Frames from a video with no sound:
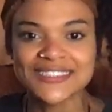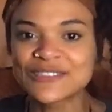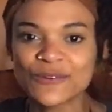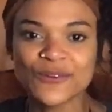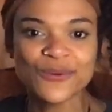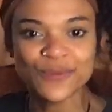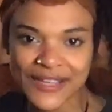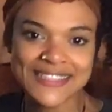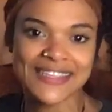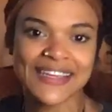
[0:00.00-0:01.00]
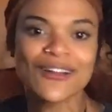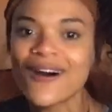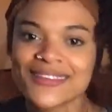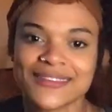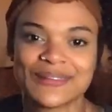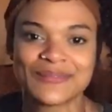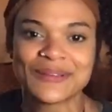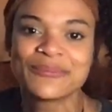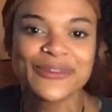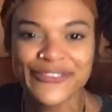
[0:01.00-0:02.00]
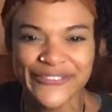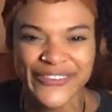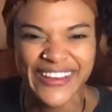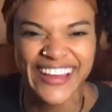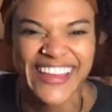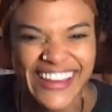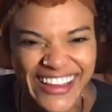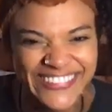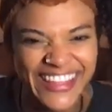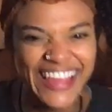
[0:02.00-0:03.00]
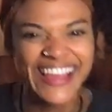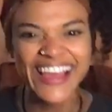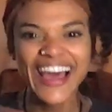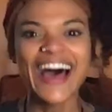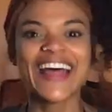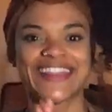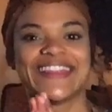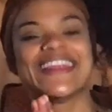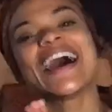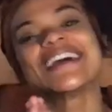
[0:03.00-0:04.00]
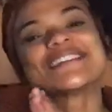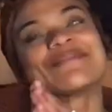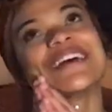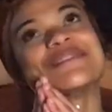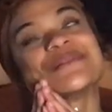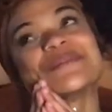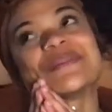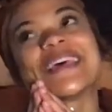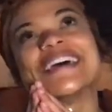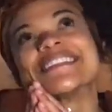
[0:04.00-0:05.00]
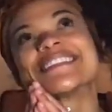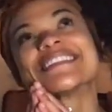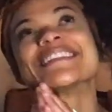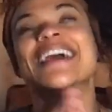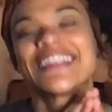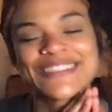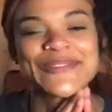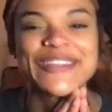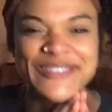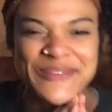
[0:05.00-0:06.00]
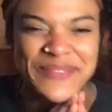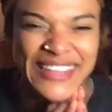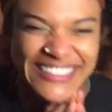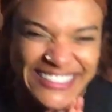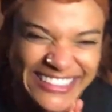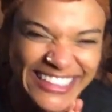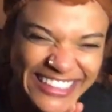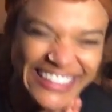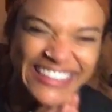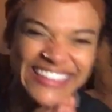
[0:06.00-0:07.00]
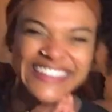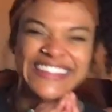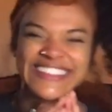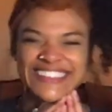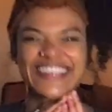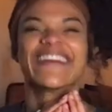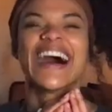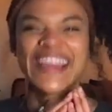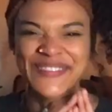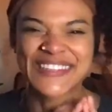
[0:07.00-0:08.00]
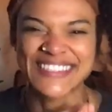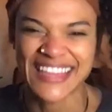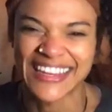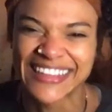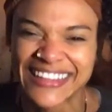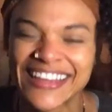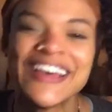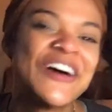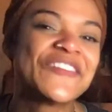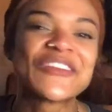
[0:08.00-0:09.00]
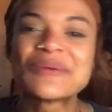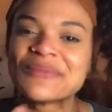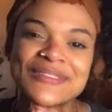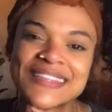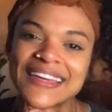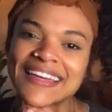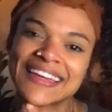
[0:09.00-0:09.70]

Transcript: It's crazy and awesome and beautiful. And I'm like, that is my dream place. That is my dream place. So I am excited for the music.